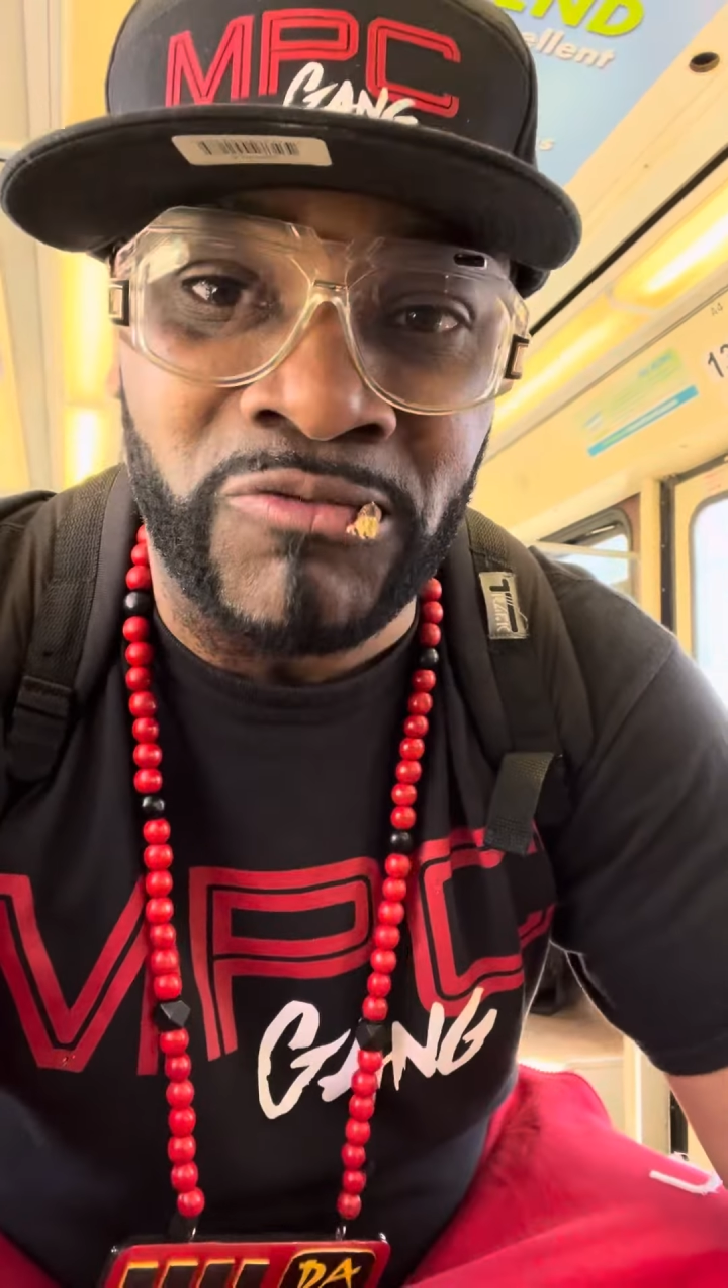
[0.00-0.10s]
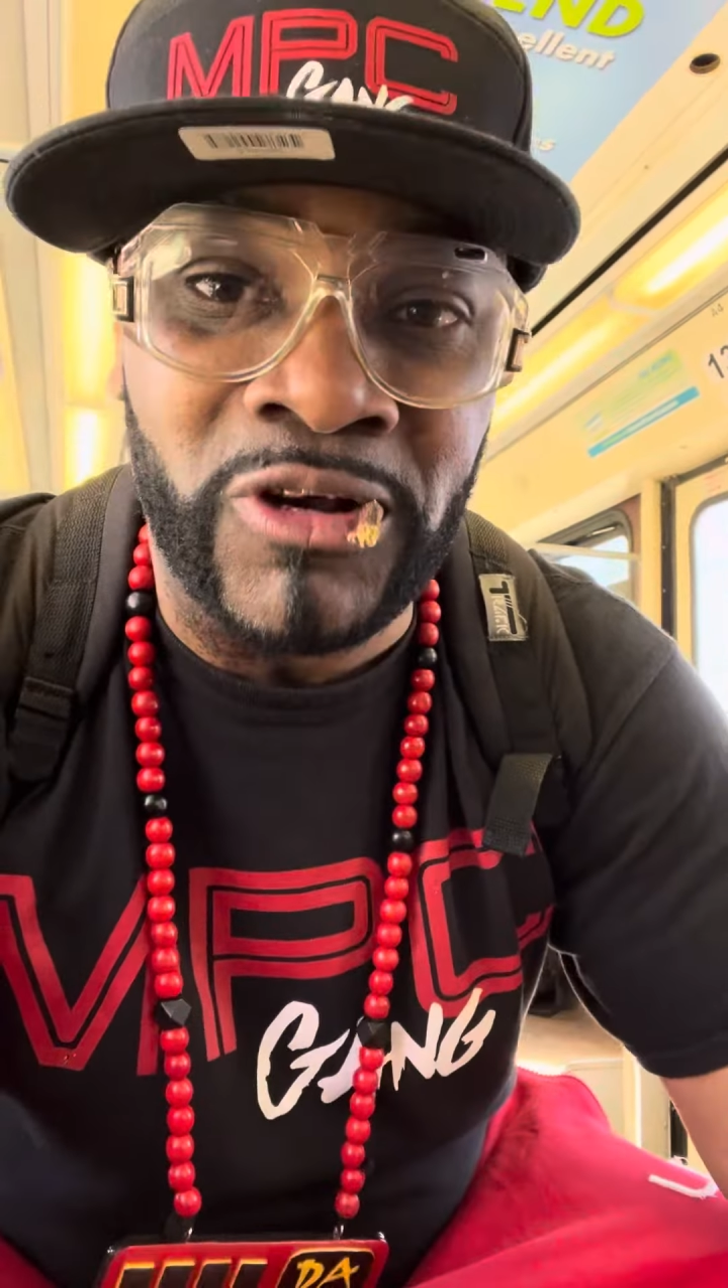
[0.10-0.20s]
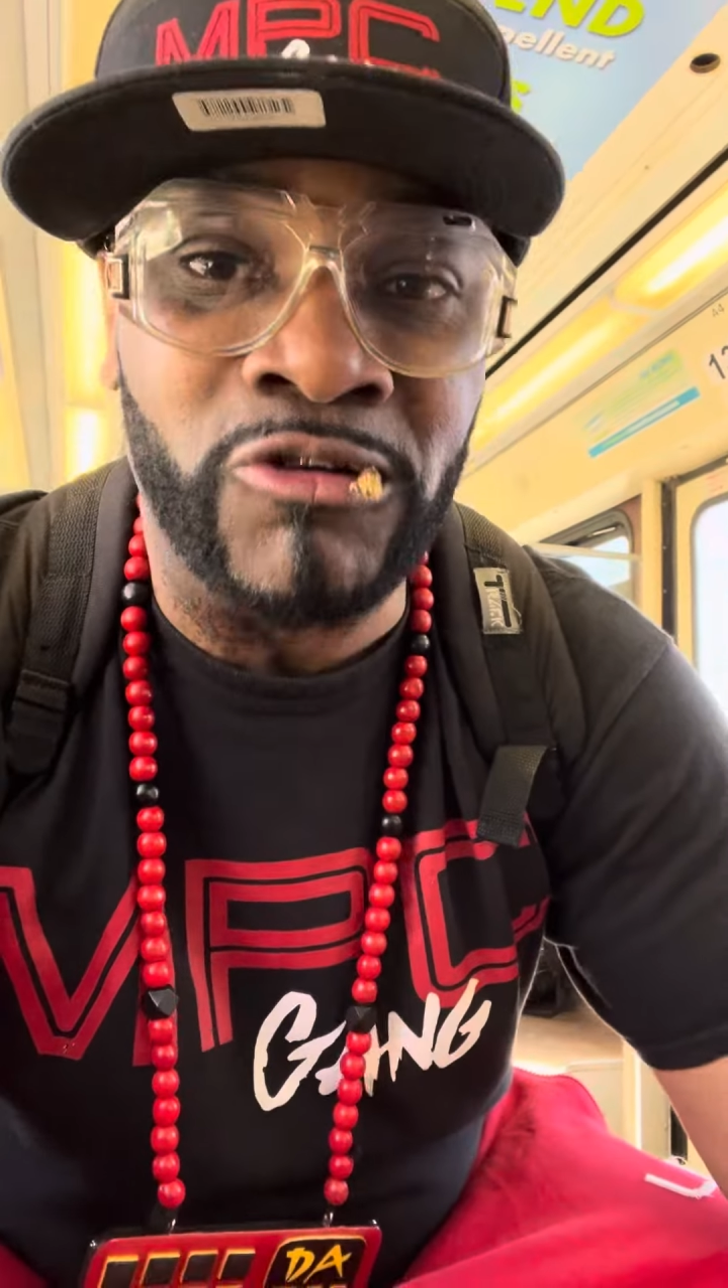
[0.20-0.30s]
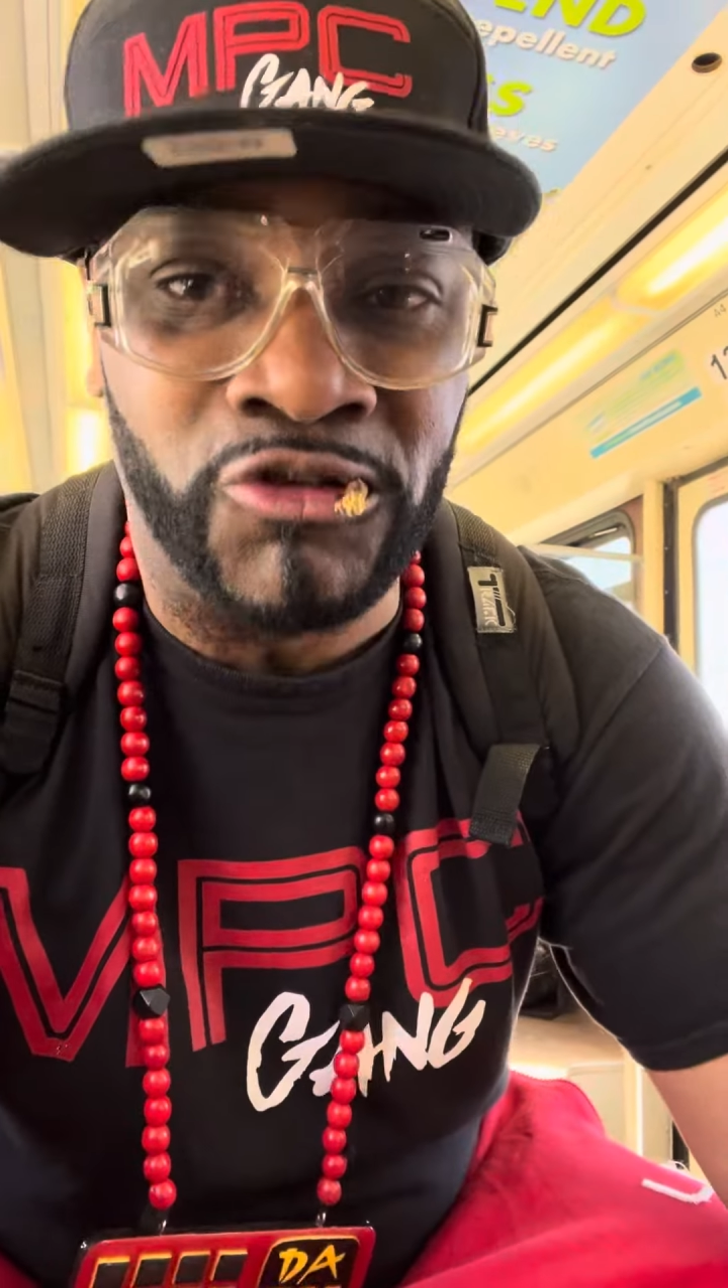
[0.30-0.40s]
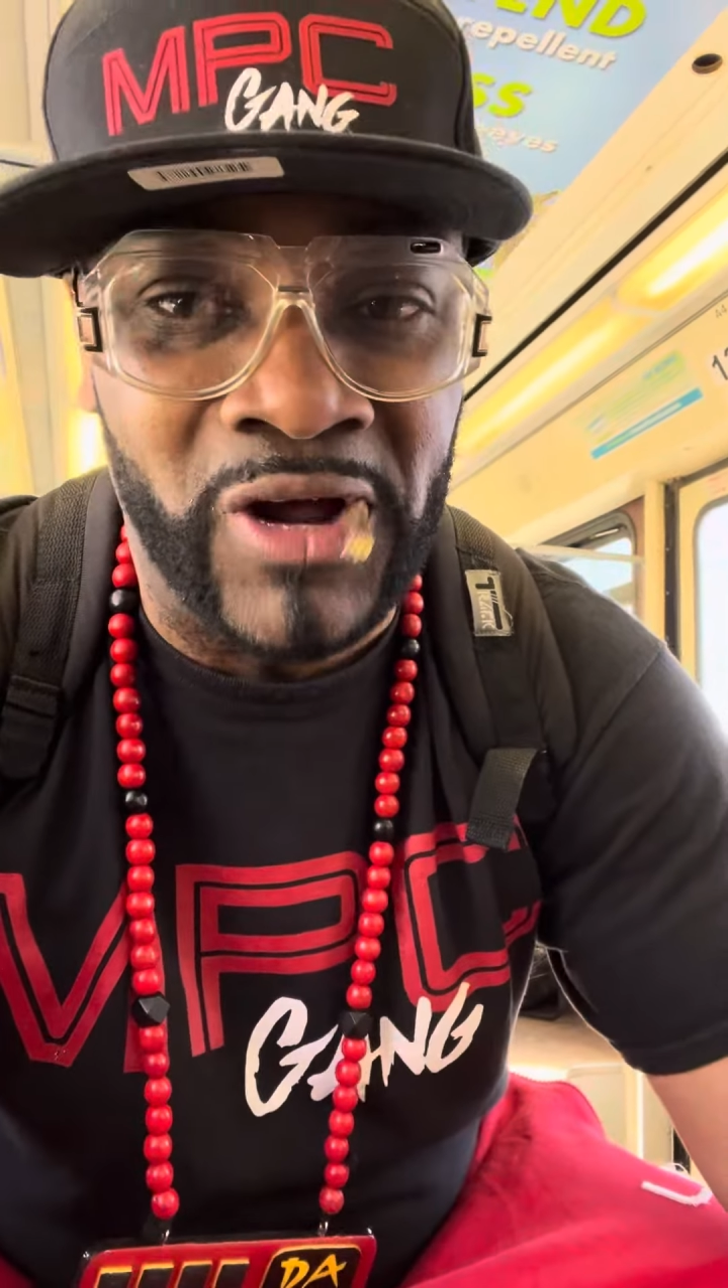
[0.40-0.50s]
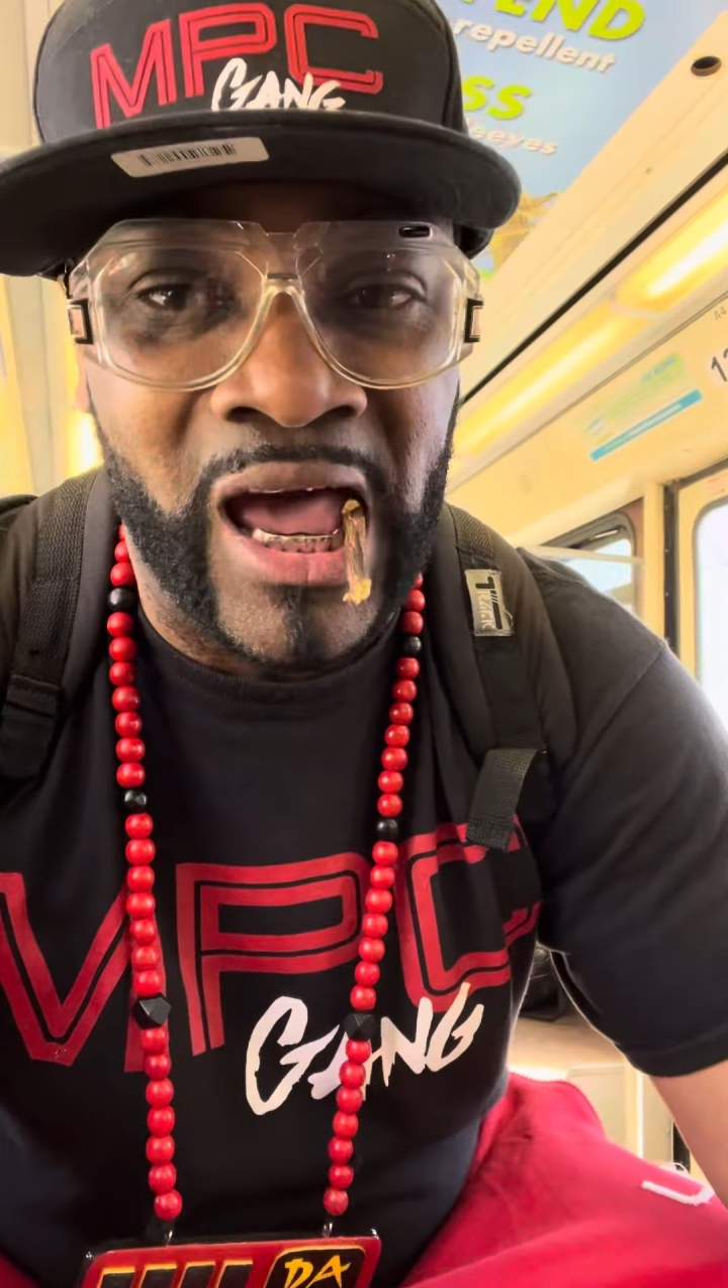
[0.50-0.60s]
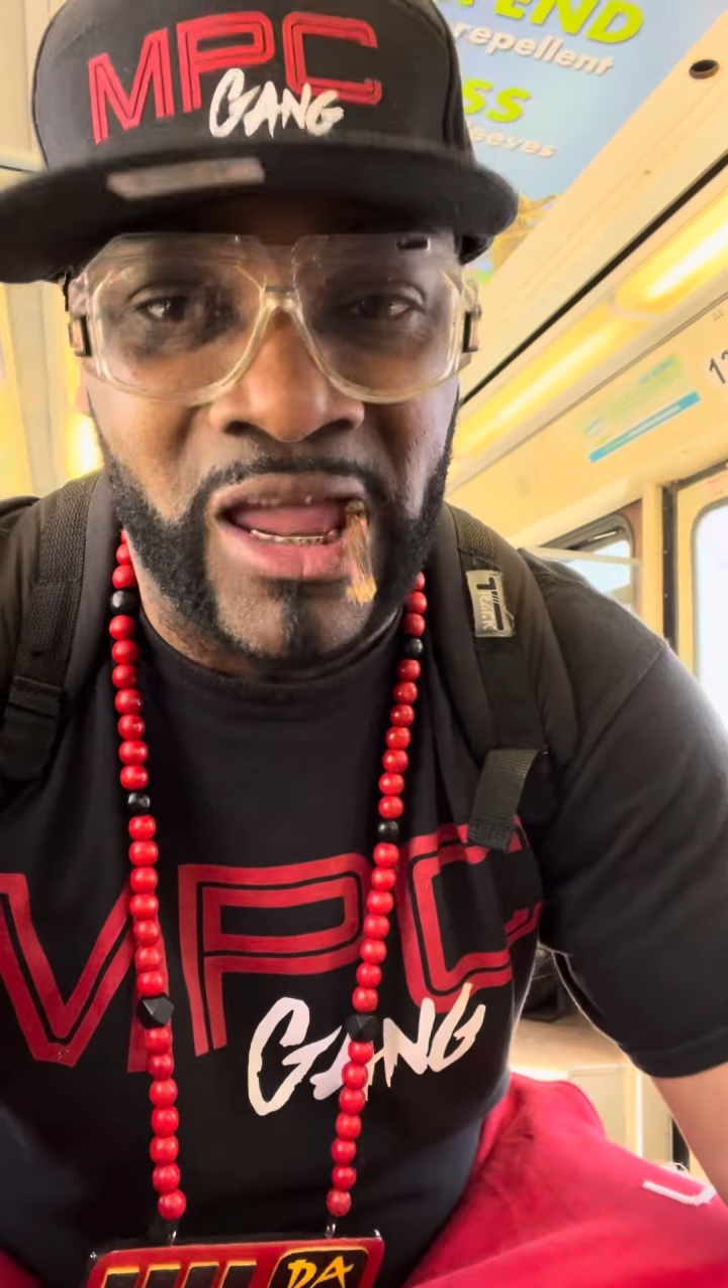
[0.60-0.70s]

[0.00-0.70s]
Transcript: will try